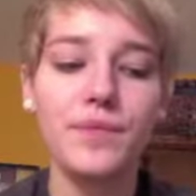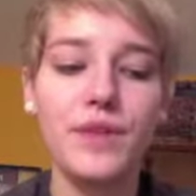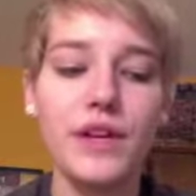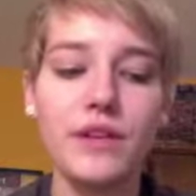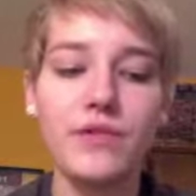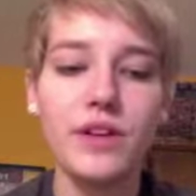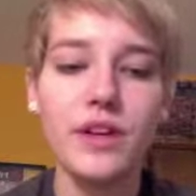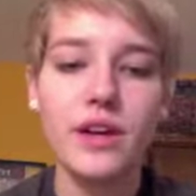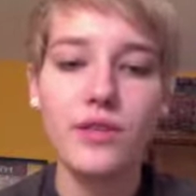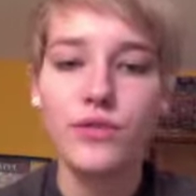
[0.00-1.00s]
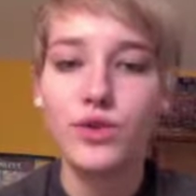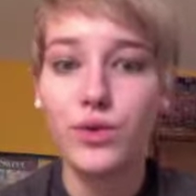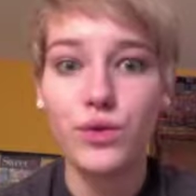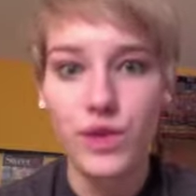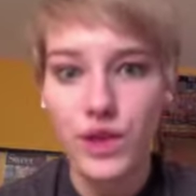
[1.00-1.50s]
even if
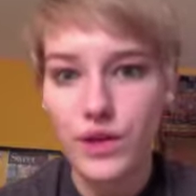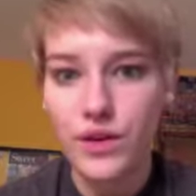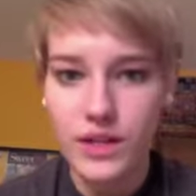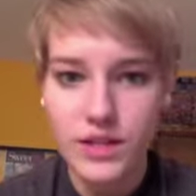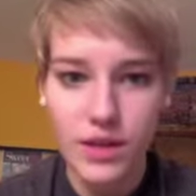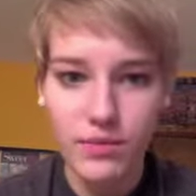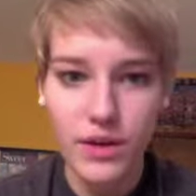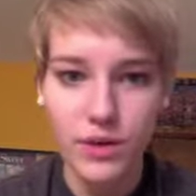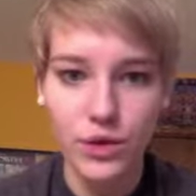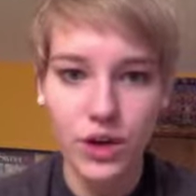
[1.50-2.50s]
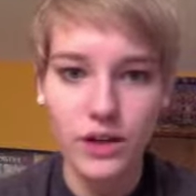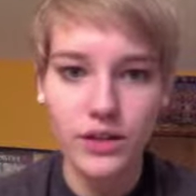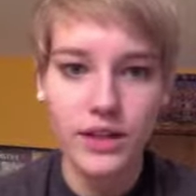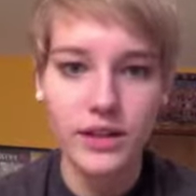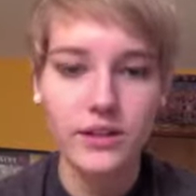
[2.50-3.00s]
you think you did something wrong, like,